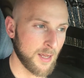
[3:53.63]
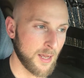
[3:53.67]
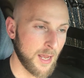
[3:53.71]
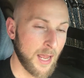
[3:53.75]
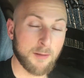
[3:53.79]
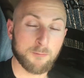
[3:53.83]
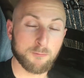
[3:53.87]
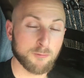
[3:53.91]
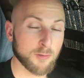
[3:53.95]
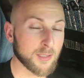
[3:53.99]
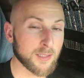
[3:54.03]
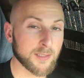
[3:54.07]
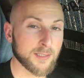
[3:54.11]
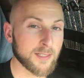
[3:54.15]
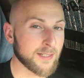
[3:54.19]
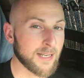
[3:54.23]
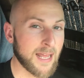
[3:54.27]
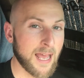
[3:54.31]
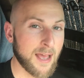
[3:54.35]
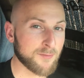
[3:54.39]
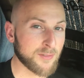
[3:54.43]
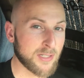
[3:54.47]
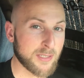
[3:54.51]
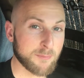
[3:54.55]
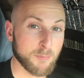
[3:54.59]
I really didn't
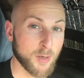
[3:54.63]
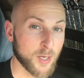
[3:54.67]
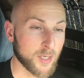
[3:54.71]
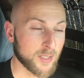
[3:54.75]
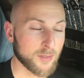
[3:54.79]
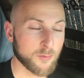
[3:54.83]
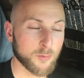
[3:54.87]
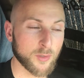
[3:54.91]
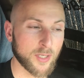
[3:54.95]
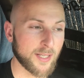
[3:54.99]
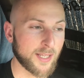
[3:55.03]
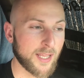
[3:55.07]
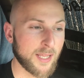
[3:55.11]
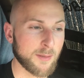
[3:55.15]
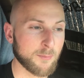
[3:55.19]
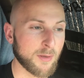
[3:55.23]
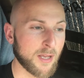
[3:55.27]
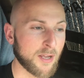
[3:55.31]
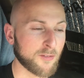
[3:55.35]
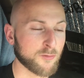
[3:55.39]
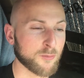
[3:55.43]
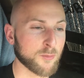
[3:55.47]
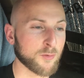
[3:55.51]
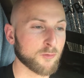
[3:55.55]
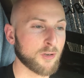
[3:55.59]
have any money when I came
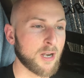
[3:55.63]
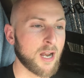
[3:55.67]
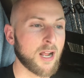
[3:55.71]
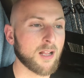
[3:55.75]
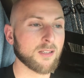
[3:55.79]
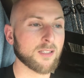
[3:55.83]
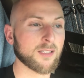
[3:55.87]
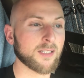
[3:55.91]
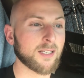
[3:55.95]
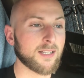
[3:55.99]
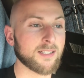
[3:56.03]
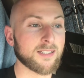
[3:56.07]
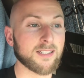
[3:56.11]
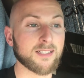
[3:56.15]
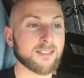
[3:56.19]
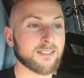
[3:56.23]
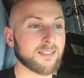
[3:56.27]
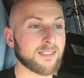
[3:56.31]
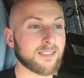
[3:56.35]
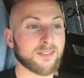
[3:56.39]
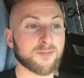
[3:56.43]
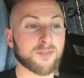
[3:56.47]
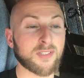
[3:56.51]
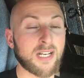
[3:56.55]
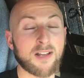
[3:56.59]
back from the rally. I
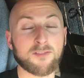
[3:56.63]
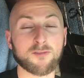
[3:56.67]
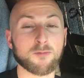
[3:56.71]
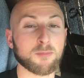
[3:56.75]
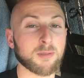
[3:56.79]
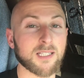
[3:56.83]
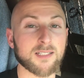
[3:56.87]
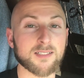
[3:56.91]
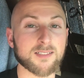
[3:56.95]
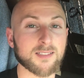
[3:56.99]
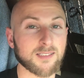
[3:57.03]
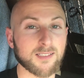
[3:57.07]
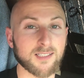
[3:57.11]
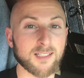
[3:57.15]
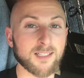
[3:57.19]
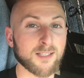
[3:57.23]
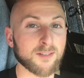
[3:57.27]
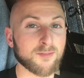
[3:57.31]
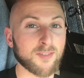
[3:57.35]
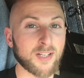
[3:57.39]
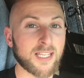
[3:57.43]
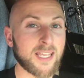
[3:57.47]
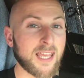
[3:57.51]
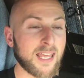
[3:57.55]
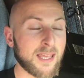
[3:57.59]
didn't even have a place to
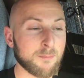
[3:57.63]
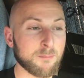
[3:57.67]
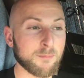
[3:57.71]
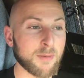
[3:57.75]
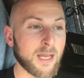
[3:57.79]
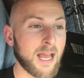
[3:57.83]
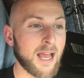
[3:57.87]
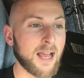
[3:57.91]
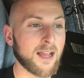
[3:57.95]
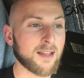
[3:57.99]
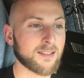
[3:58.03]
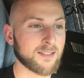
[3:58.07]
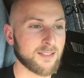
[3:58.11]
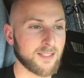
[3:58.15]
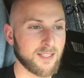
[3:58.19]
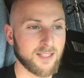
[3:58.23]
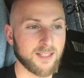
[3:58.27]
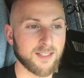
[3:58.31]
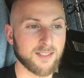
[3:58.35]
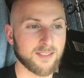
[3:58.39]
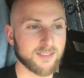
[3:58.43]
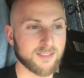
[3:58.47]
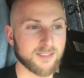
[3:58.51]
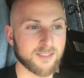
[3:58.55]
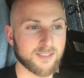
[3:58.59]
live. I came back
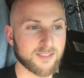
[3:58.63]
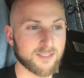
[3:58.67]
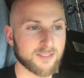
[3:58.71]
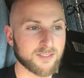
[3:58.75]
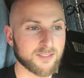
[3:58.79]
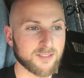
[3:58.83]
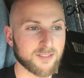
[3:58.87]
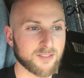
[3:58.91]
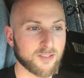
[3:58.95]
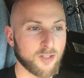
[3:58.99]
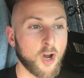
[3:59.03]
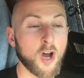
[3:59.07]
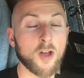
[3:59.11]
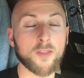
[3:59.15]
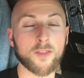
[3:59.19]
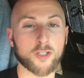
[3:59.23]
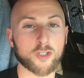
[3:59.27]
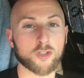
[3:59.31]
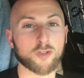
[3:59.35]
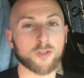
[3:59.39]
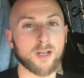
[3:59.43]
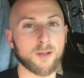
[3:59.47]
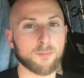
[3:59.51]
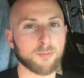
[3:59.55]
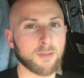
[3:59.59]
and on the
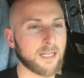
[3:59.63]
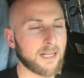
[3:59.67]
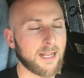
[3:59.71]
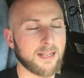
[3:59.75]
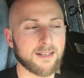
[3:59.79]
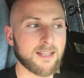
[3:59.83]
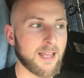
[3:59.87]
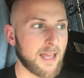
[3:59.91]
trip, like, I